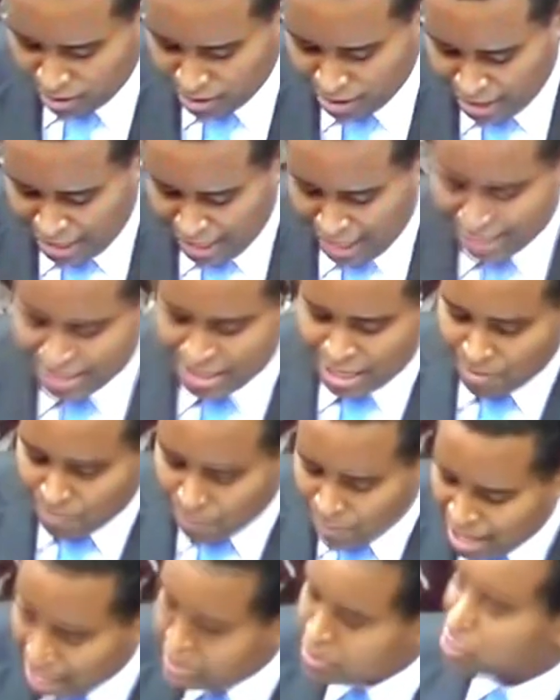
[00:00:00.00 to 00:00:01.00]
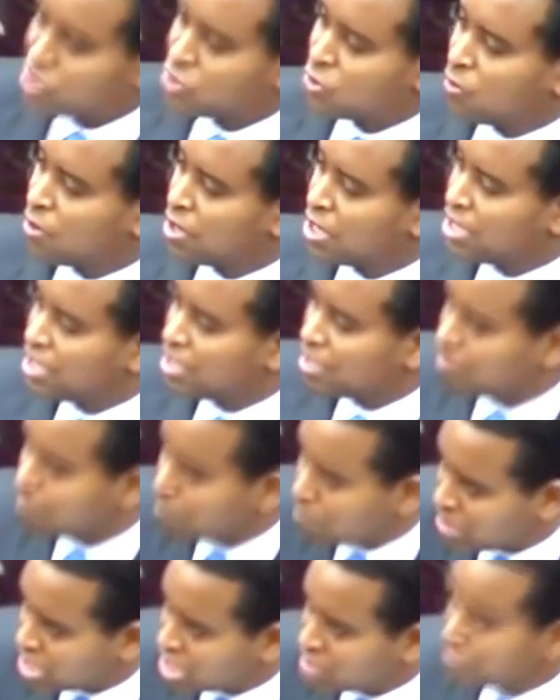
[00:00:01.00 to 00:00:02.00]
as a mandatory
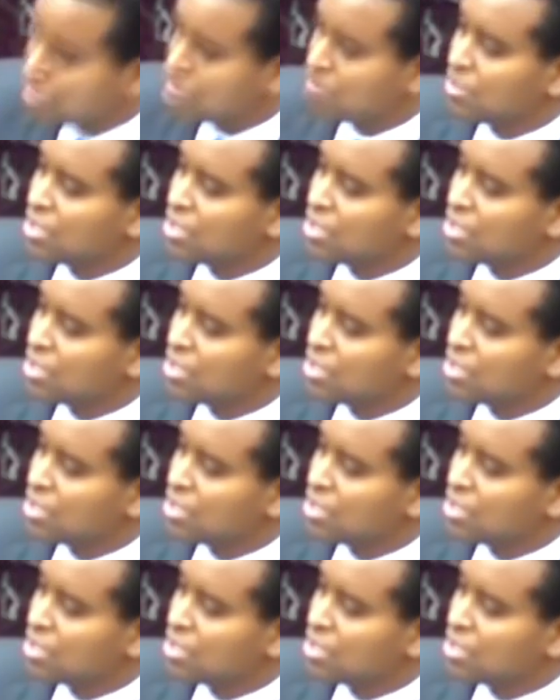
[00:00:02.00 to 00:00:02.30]
minimum